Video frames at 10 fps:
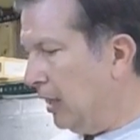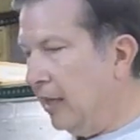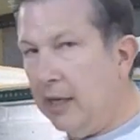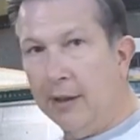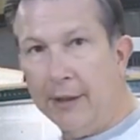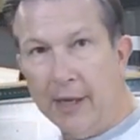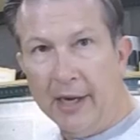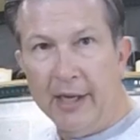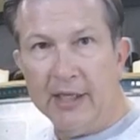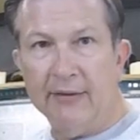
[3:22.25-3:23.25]
And the other
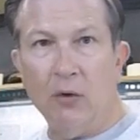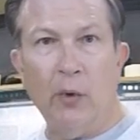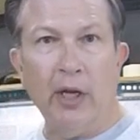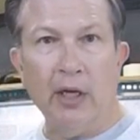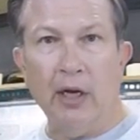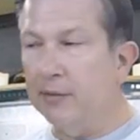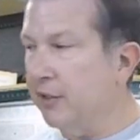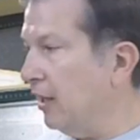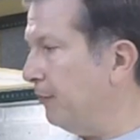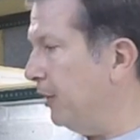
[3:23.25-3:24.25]
thing is, if a wind comes
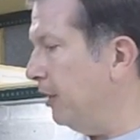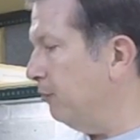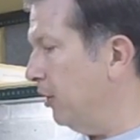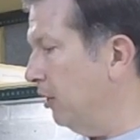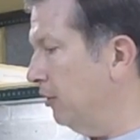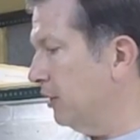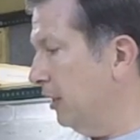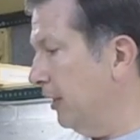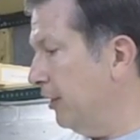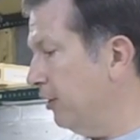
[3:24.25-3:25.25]
up and it blows the
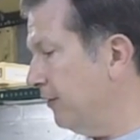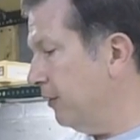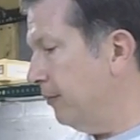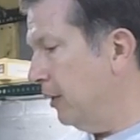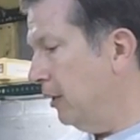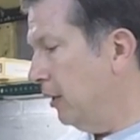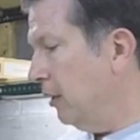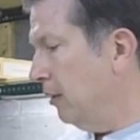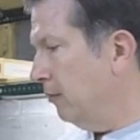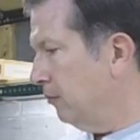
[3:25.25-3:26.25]
lid over,
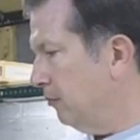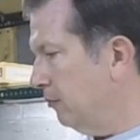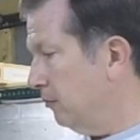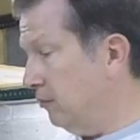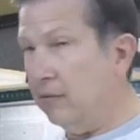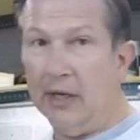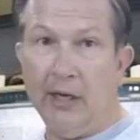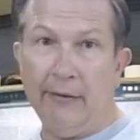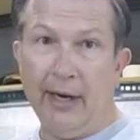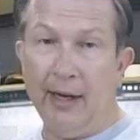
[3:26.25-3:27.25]
kind
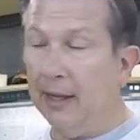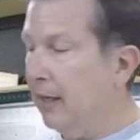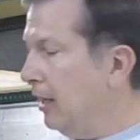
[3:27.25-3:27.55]
of rattly,